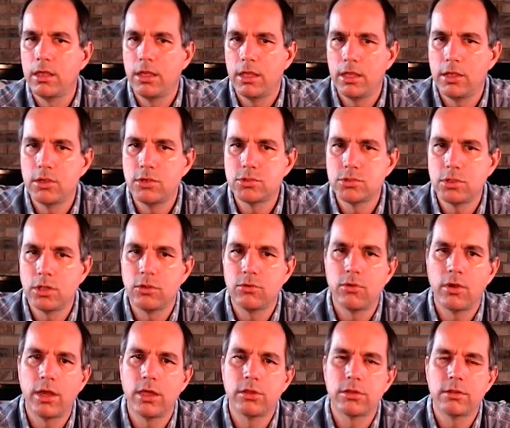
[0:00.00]
it usually
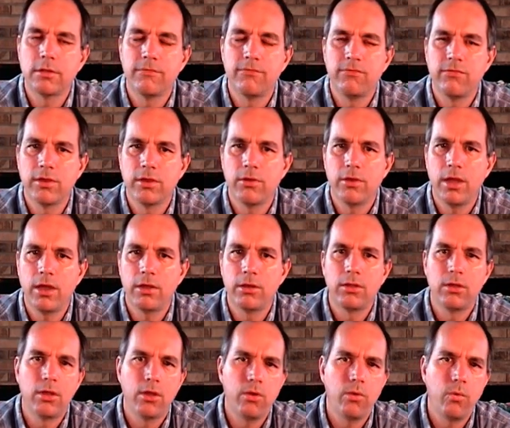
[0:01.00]
tries to figure out
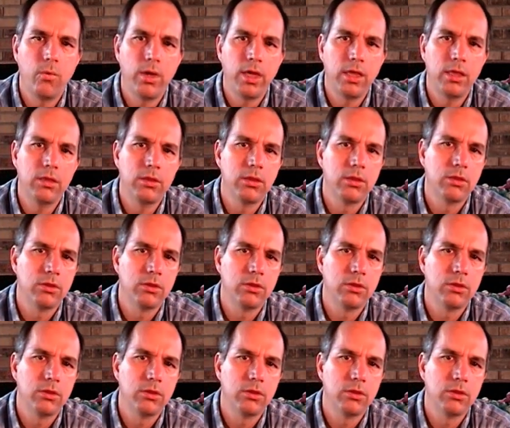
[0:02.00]
a way